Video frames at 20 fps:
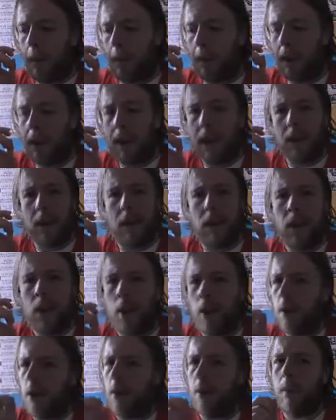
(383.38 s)
But there's
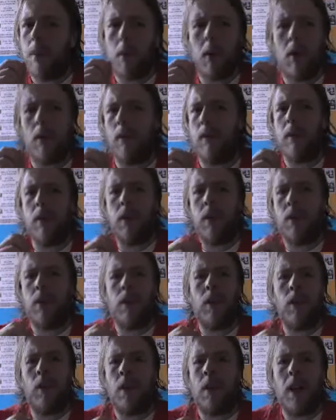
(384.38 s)
no part of this
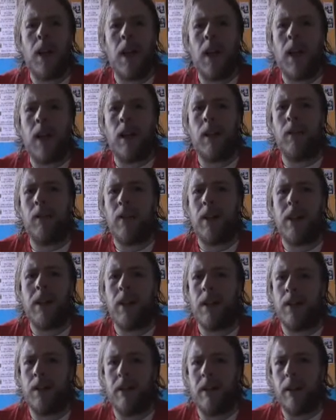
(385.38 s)
show that I actively
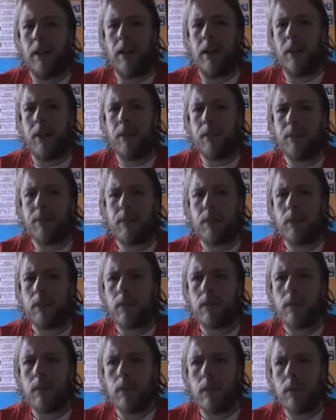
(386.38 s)
dislike.
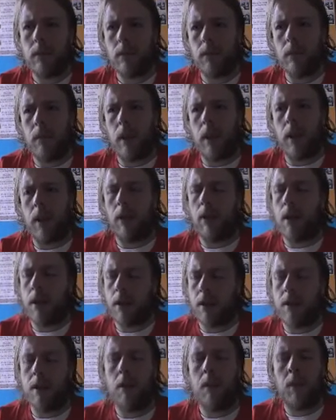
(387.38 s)
There
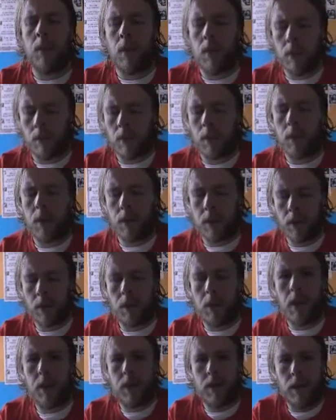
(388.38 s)
are some that are obviously
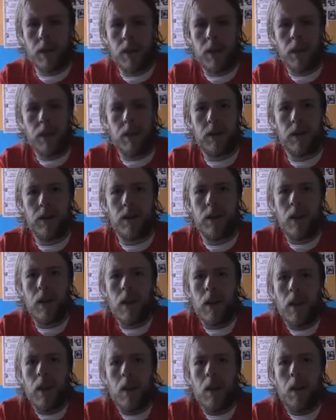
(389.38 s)
better than others,
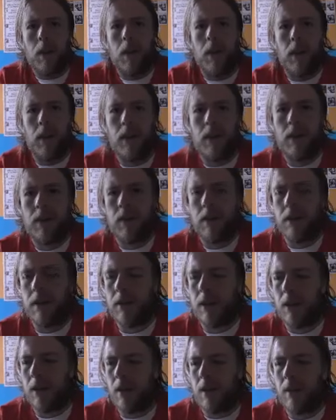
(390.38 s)
but
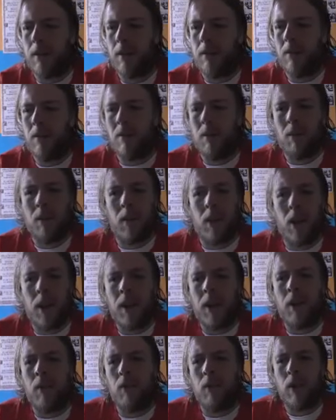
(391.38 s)
there's
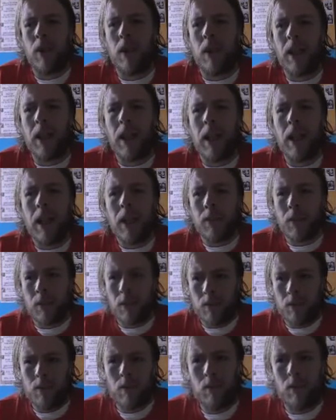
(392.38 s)
nothing really,
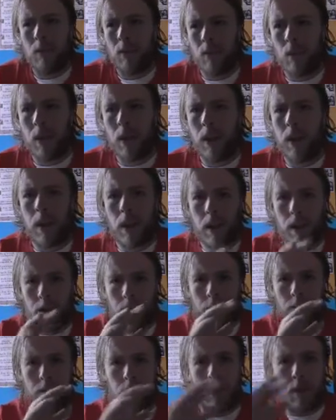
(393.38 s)
even when you get
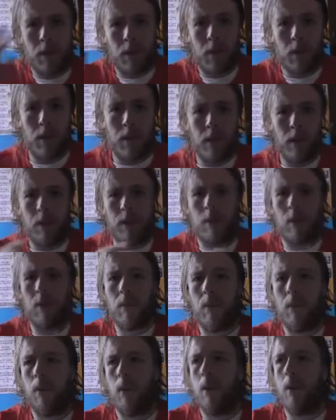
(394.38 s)
into some of the
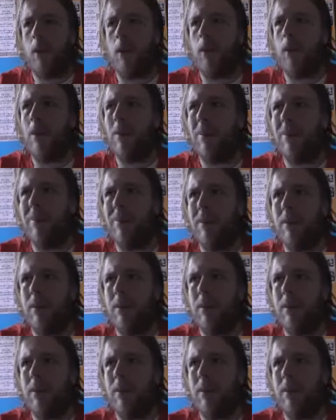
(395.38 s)
more